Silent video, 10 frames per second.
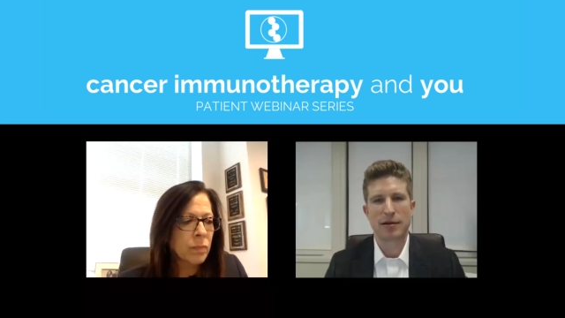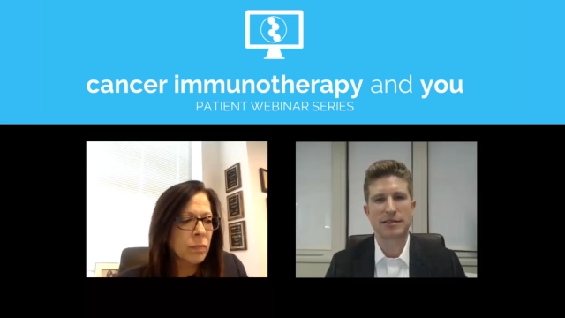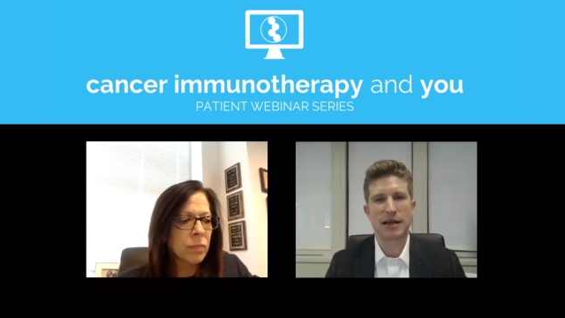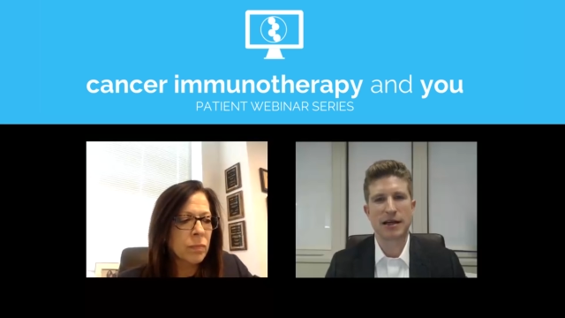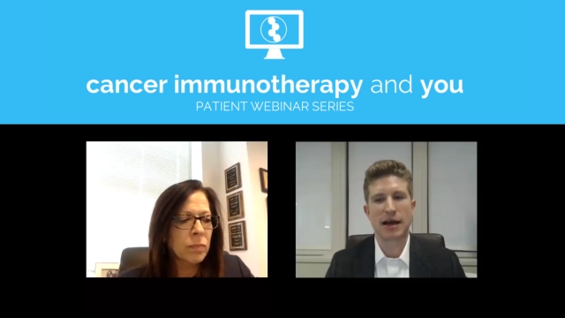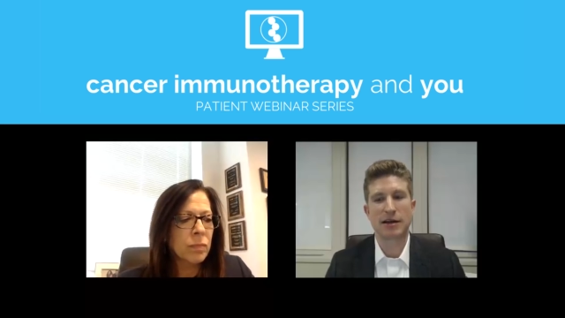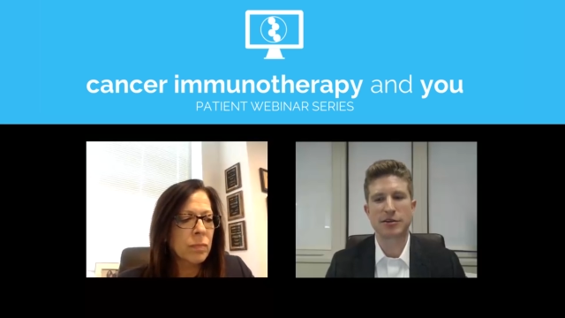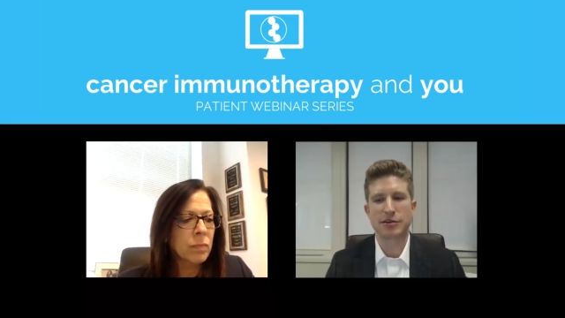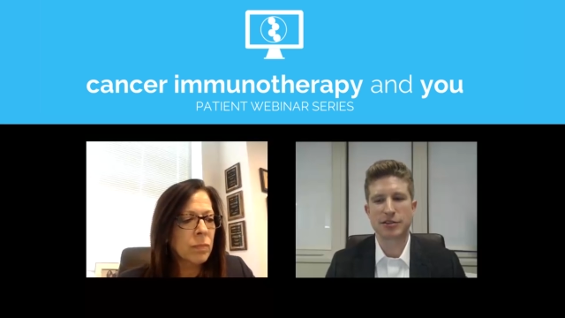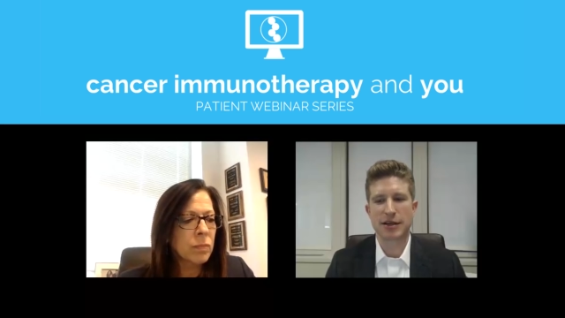Speaker 1: because I
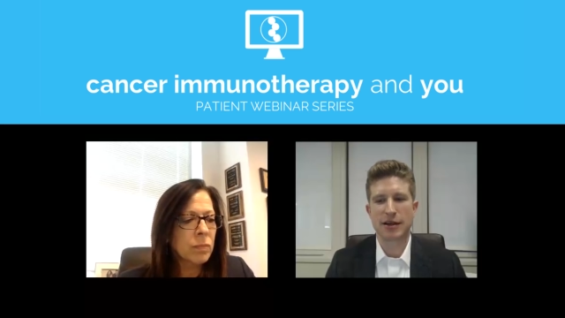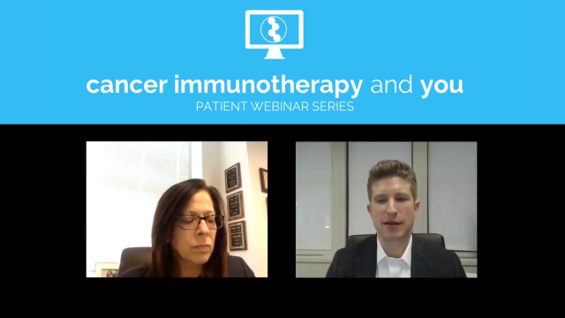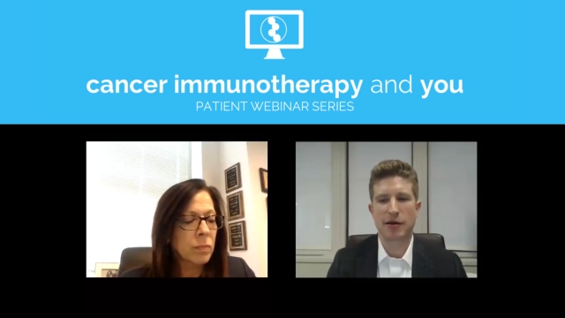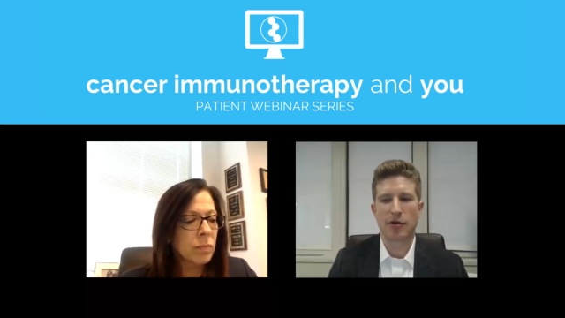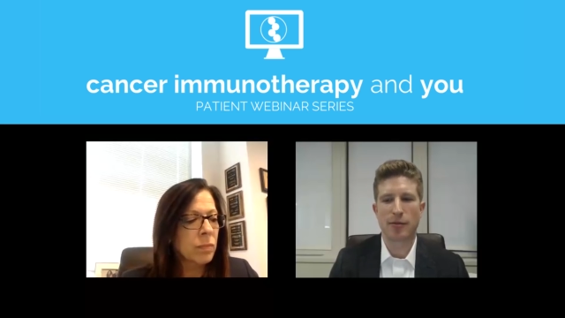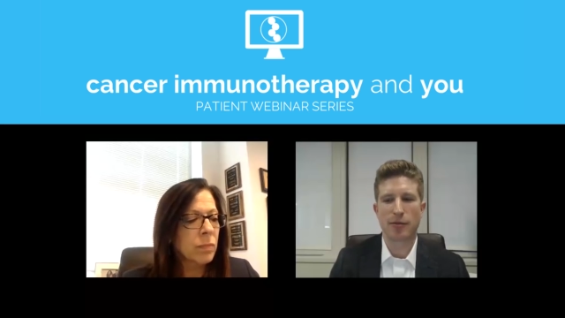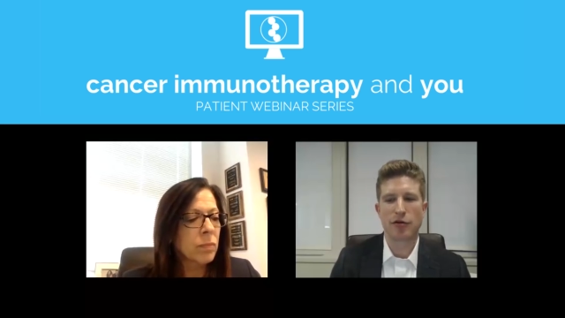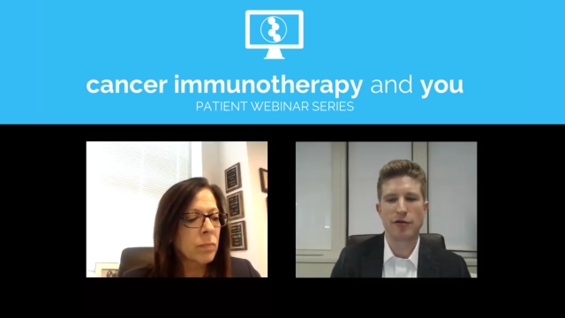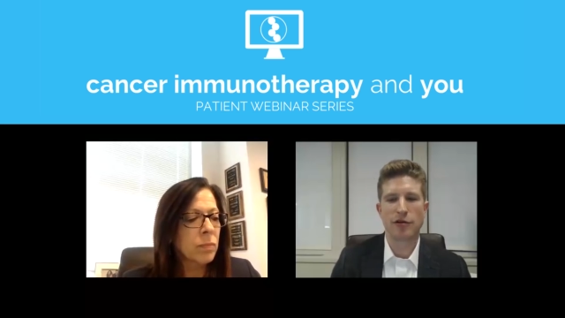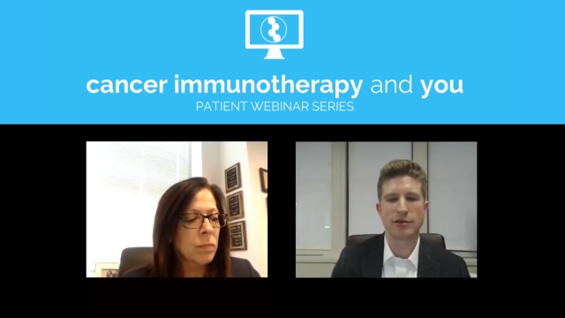also understand that there were
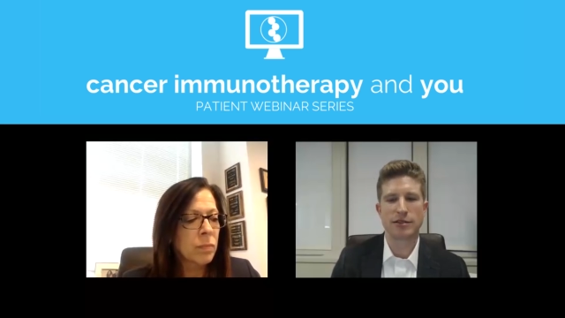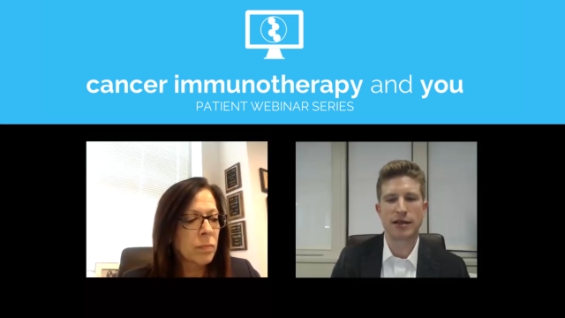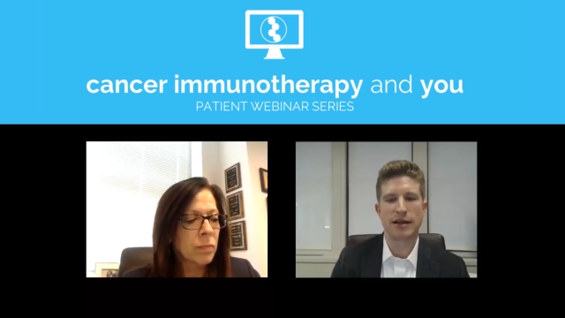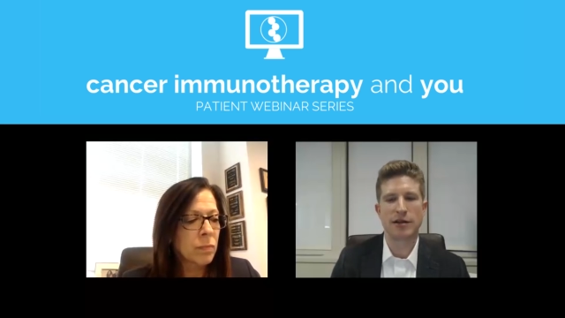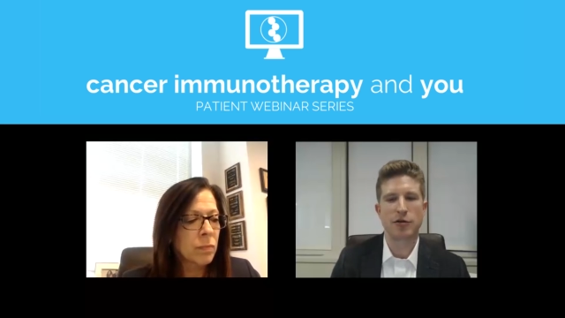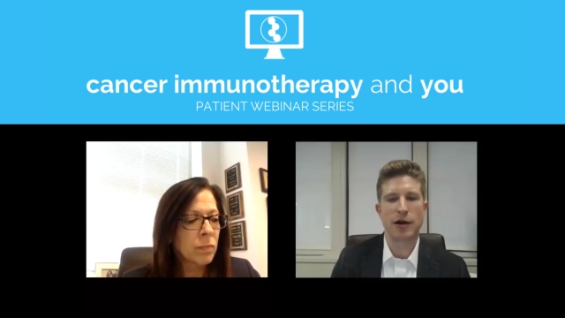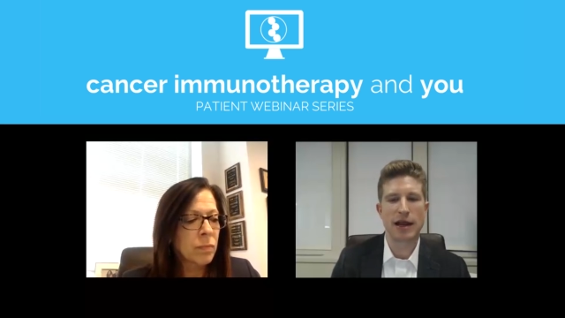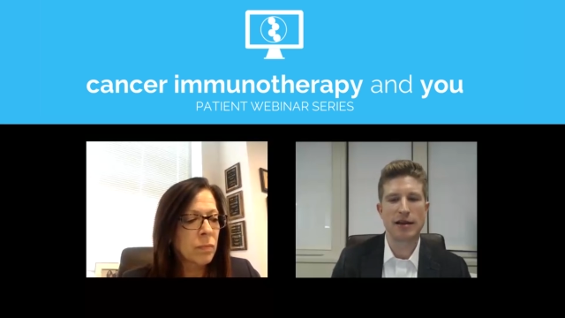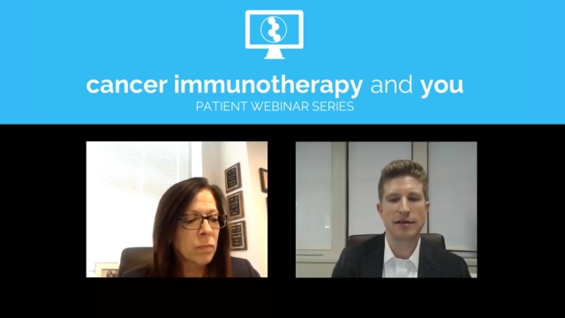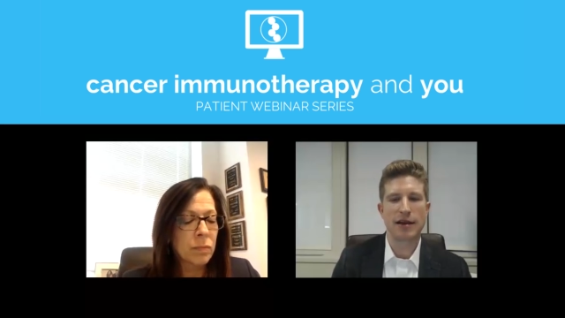approvals in
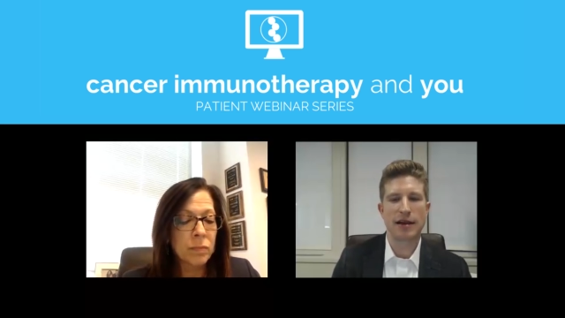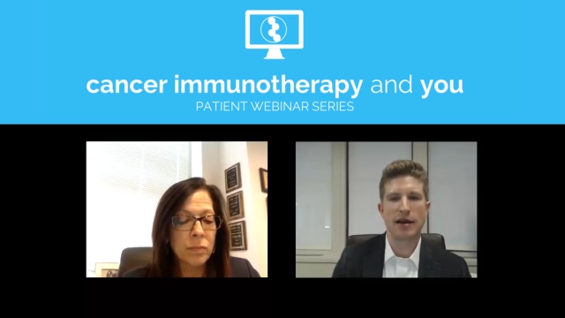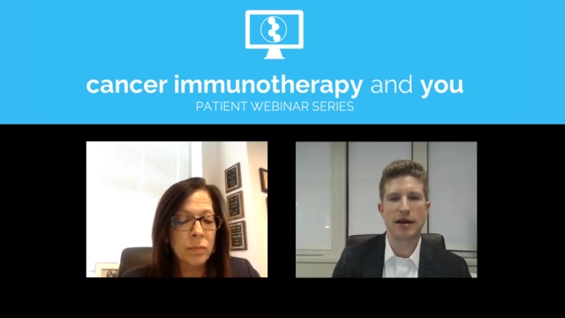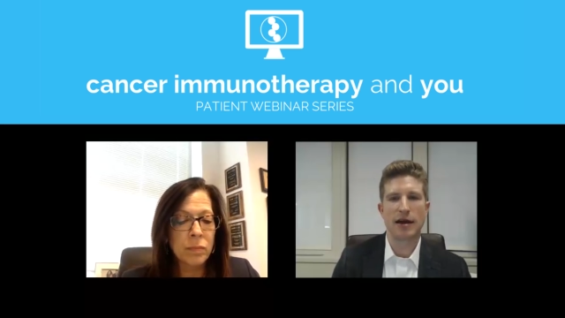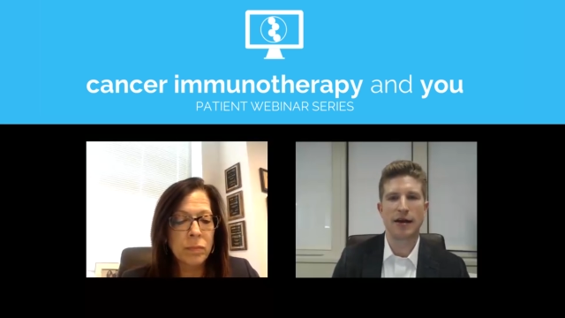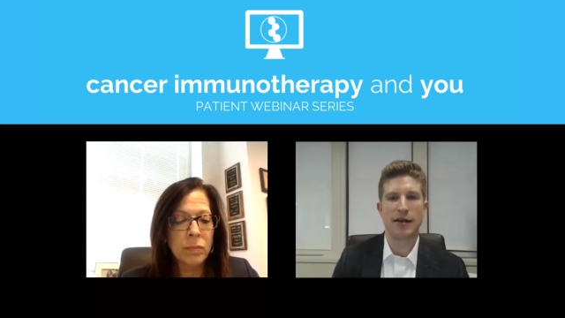2018 uh,